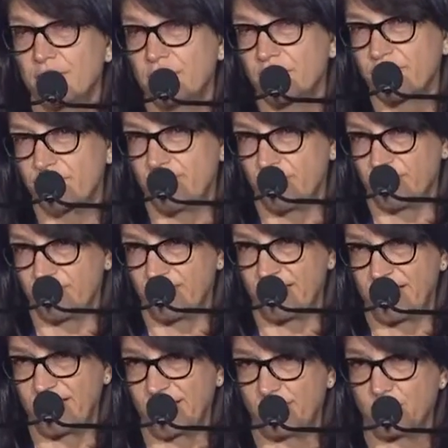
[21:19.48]

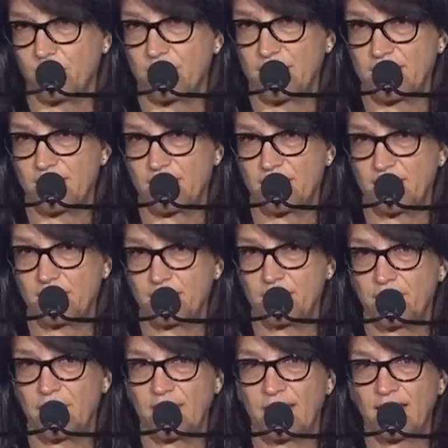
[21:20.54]
freedom-fighting rebellion
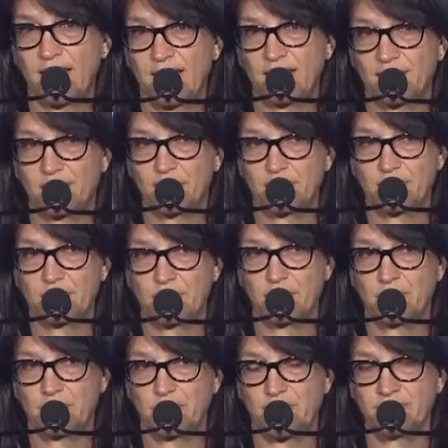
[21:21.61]
by the Caco
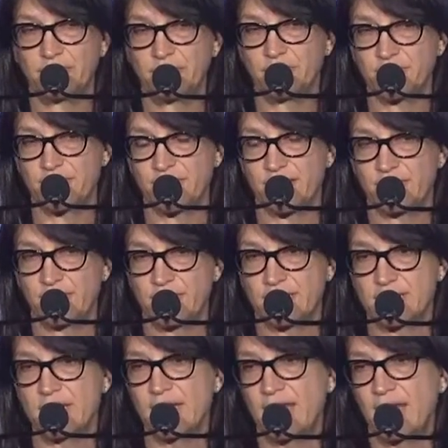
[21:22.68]
revolutionaries,